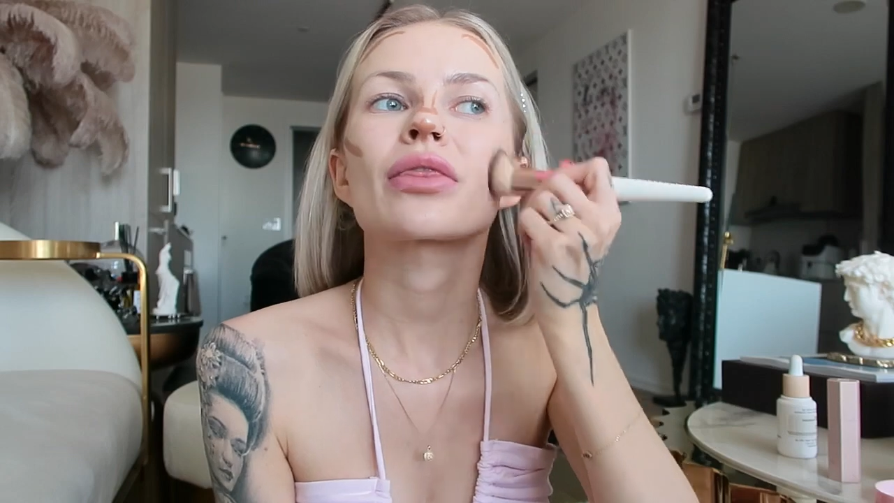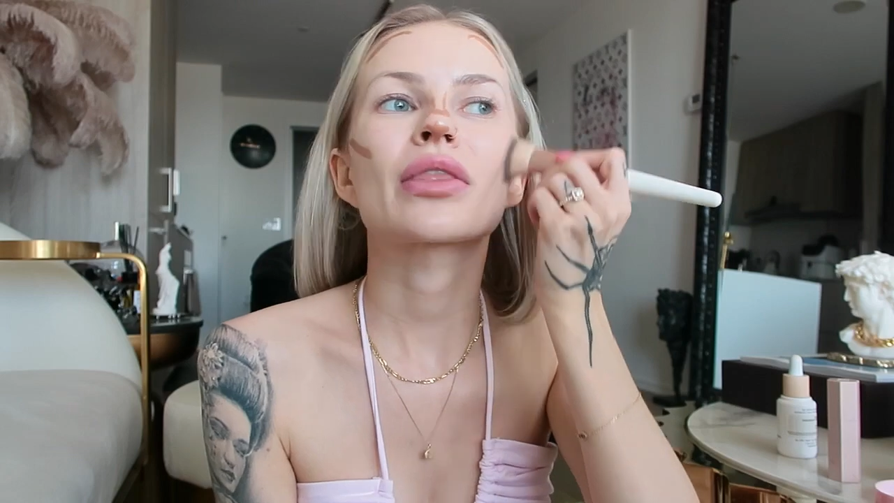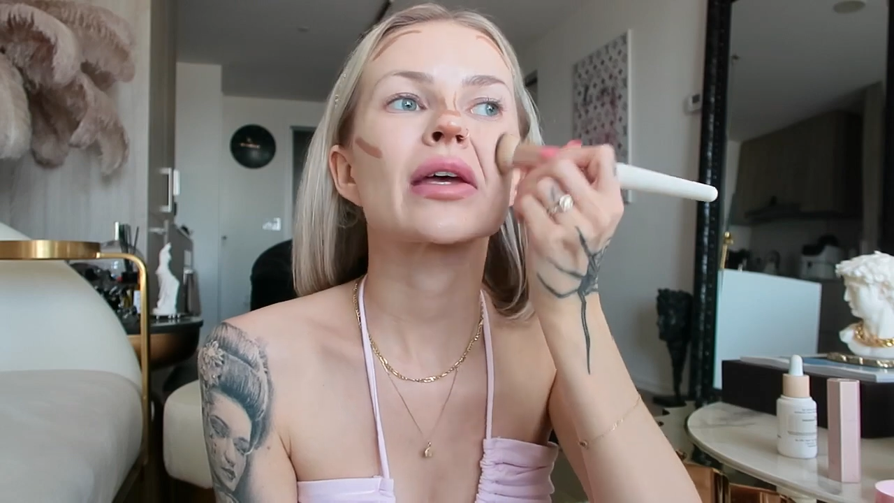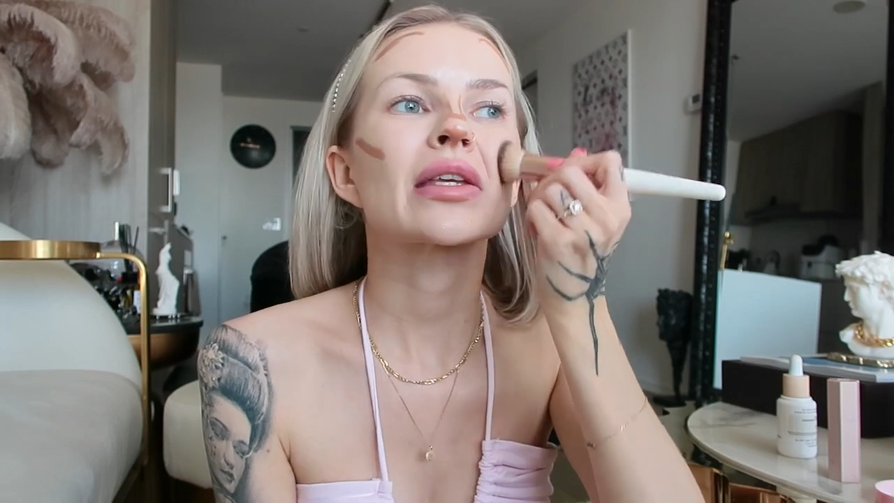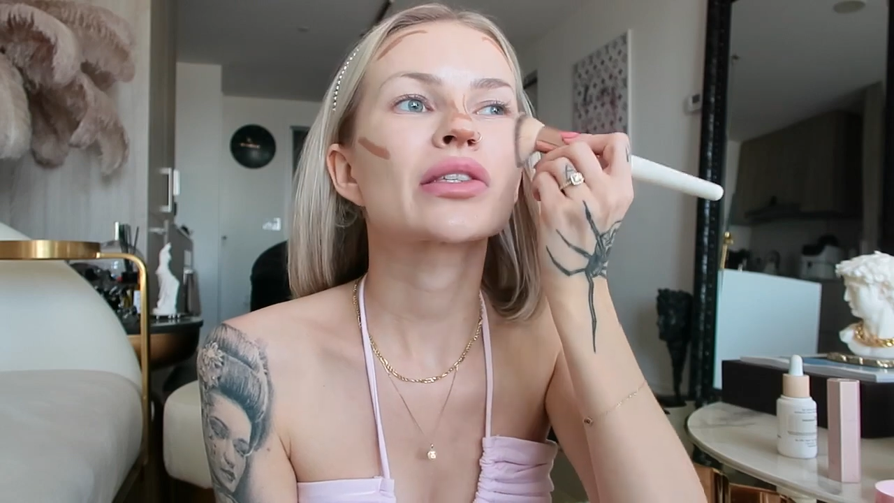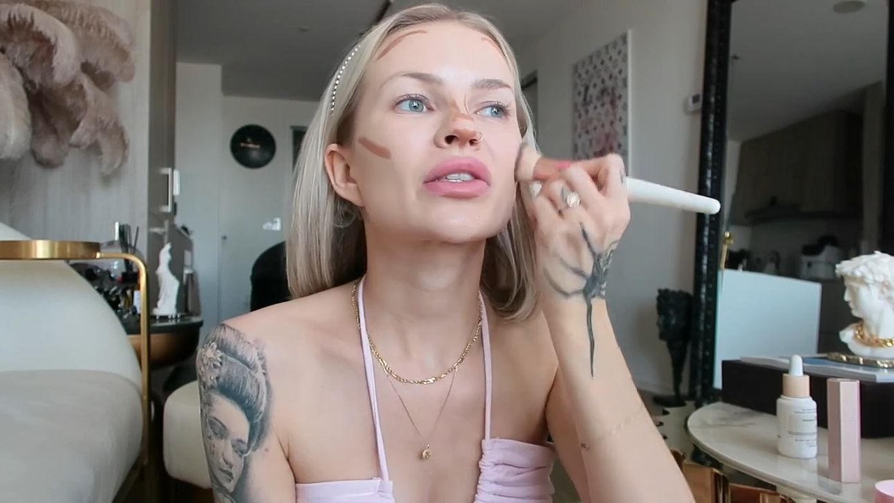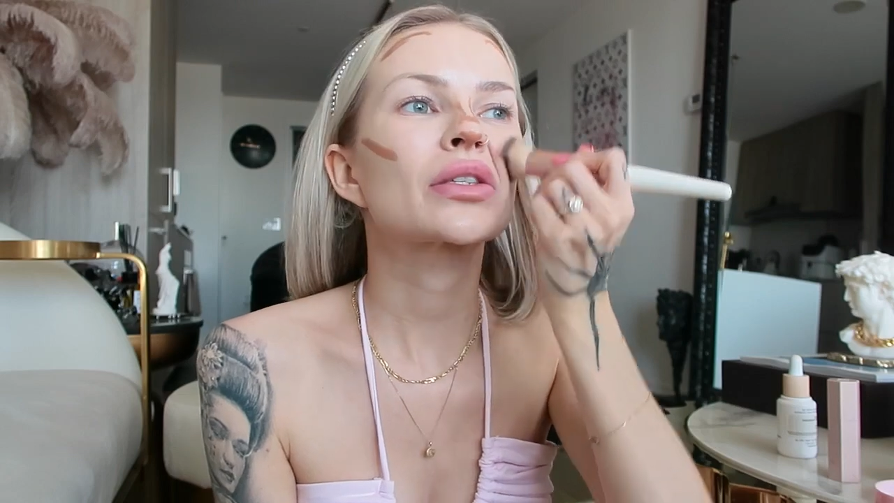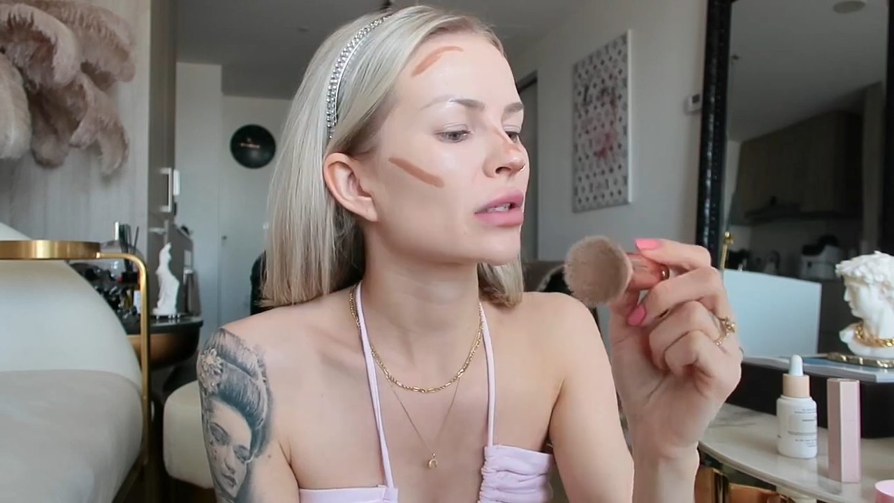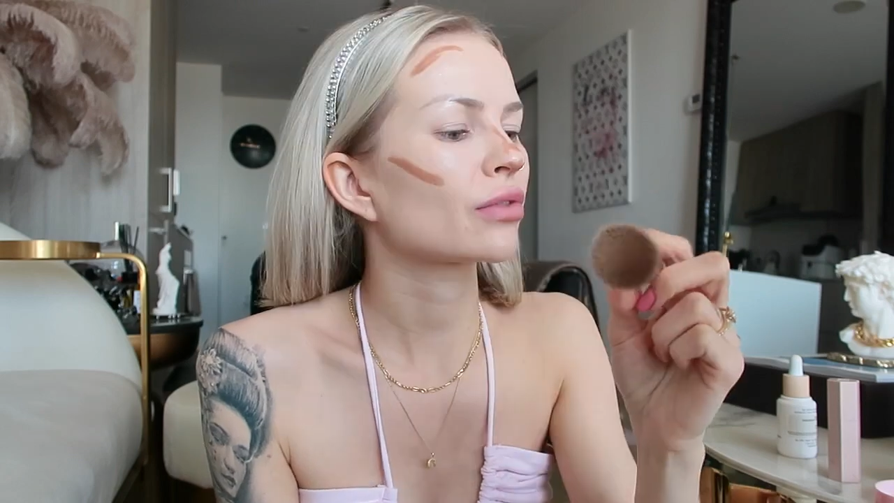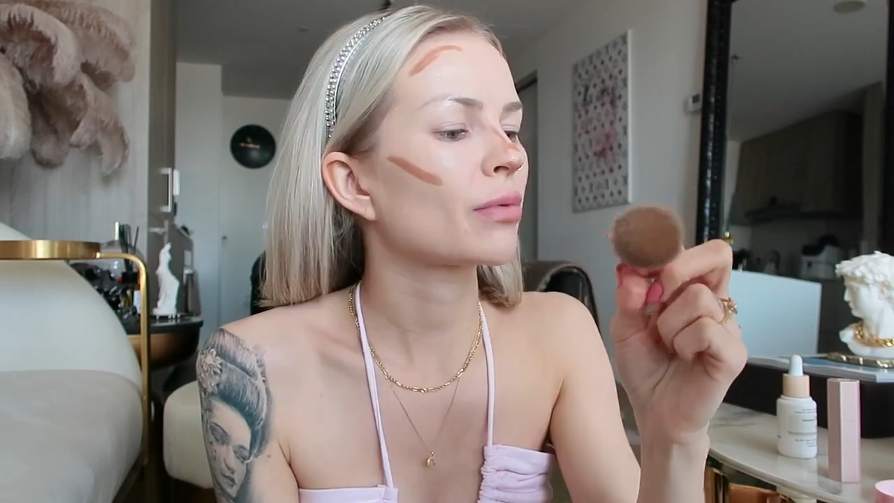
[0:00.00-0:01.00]

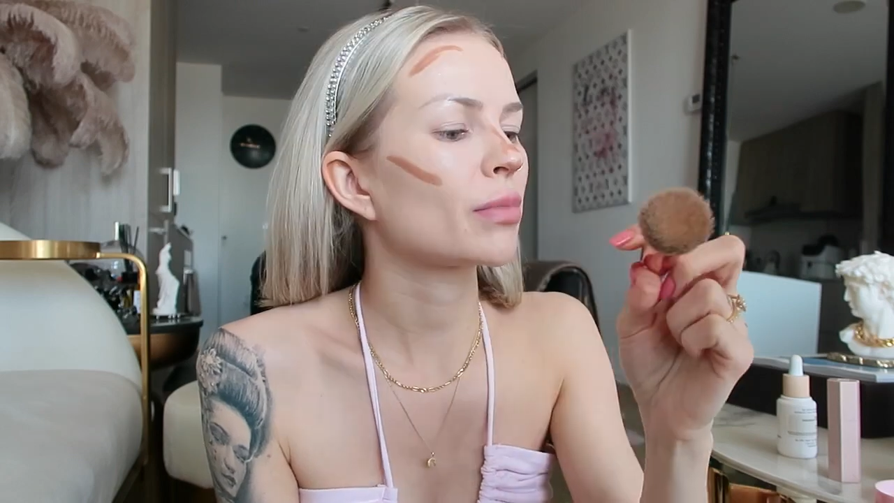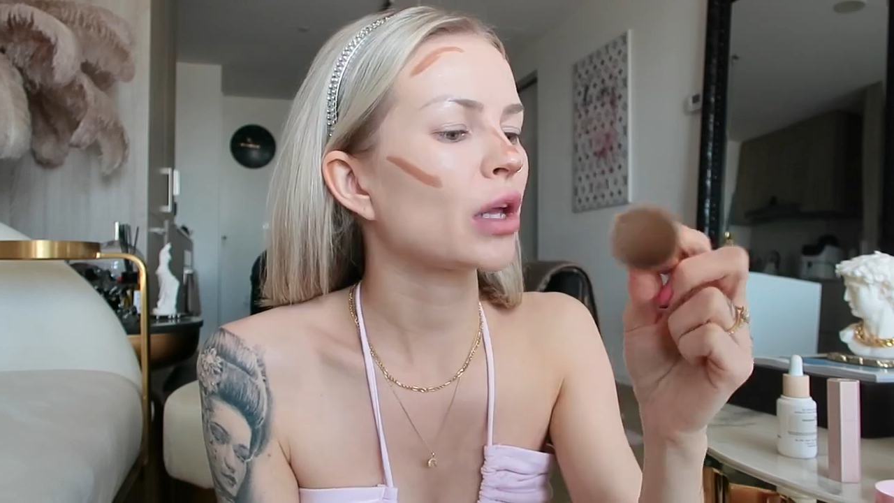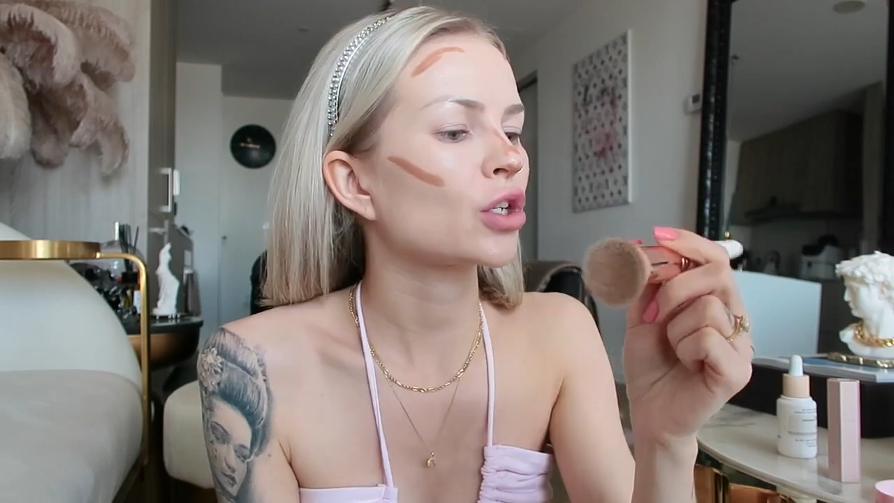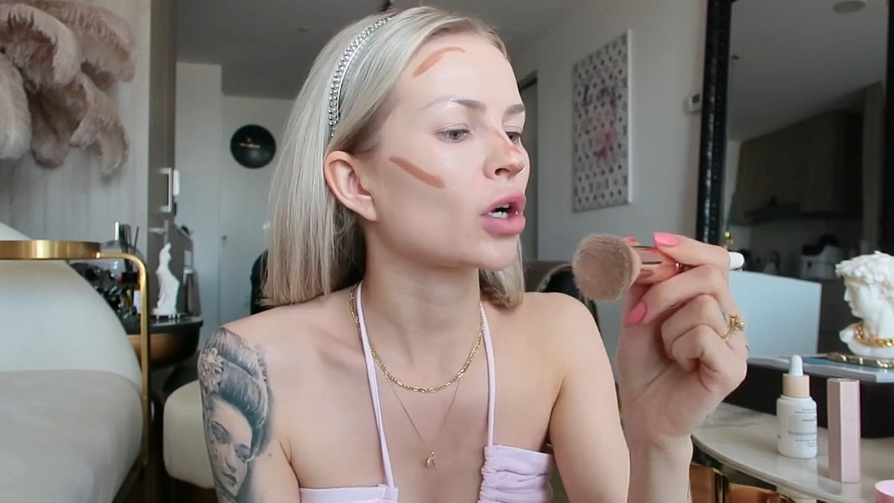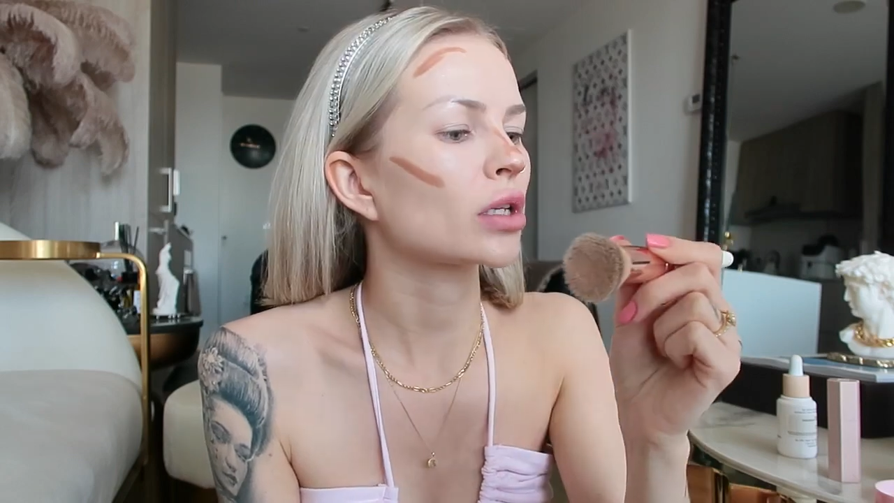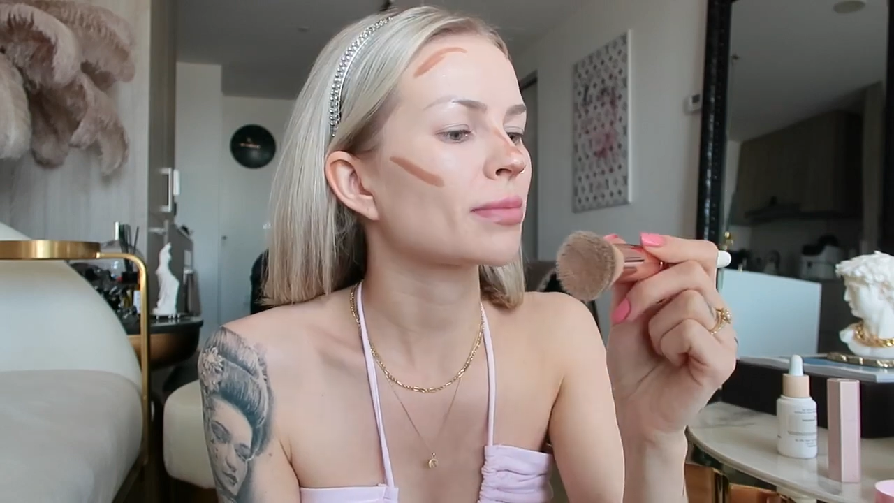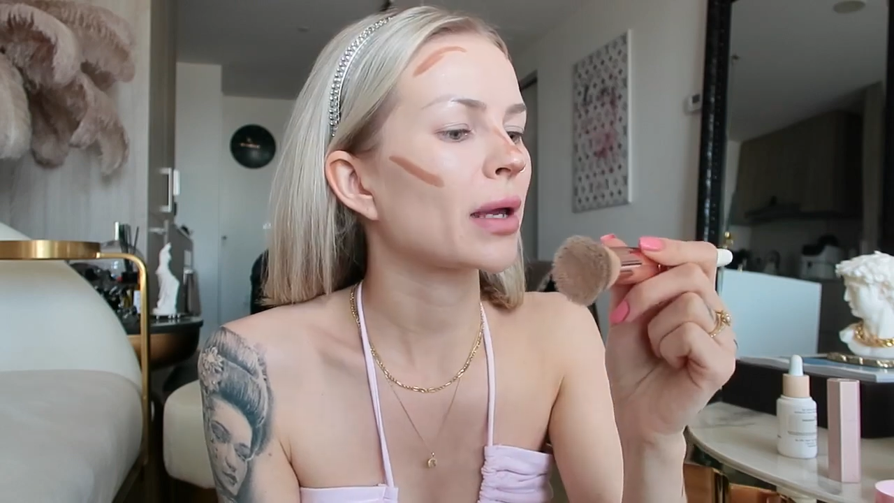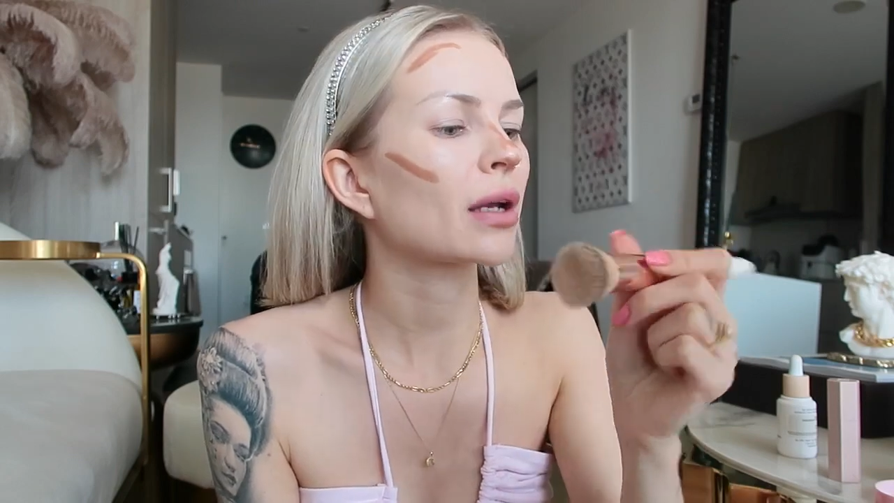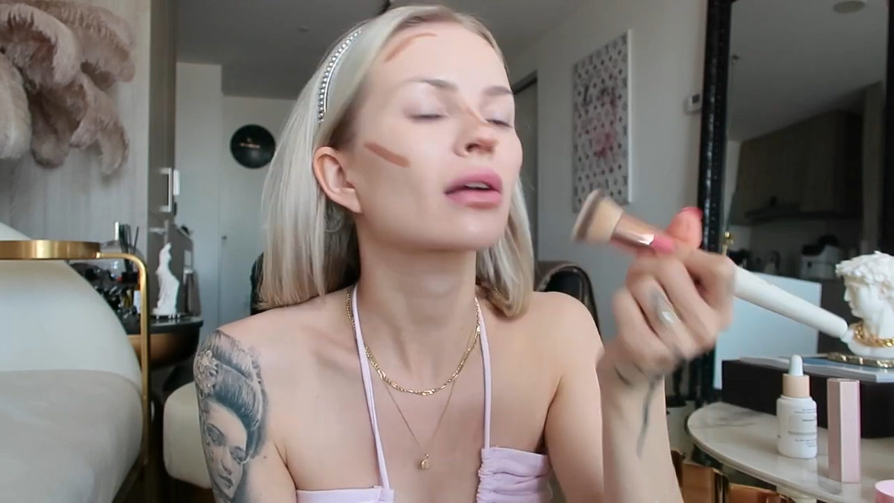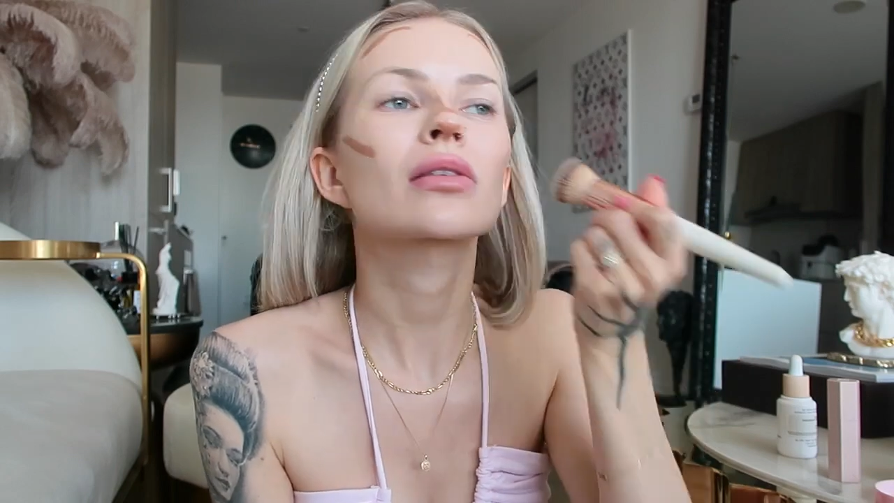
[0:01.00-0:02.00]
this is from BH
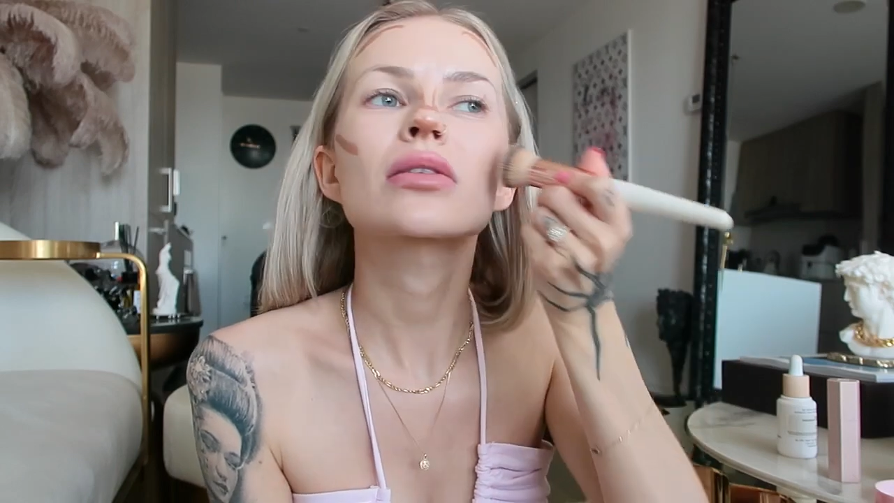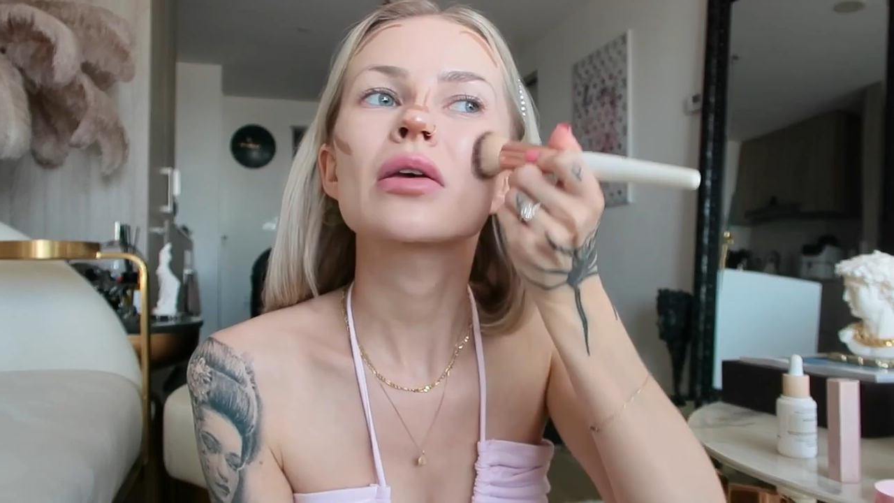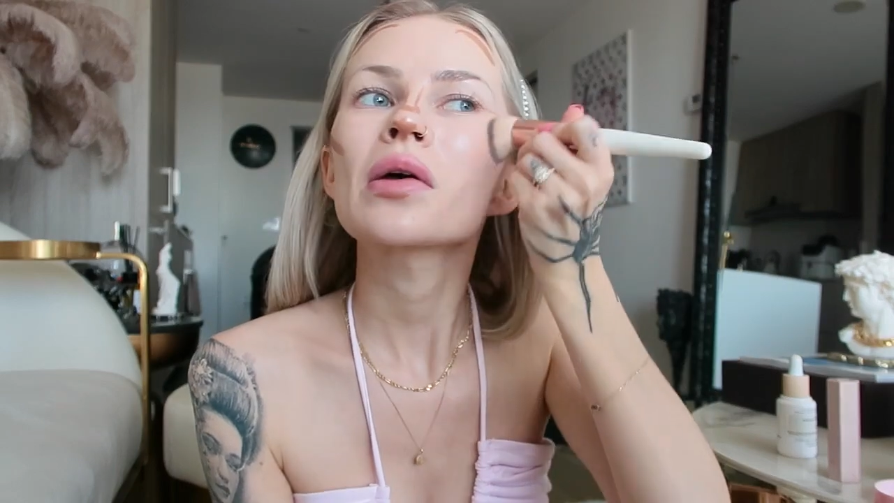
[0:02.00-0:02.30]
Cosmetics,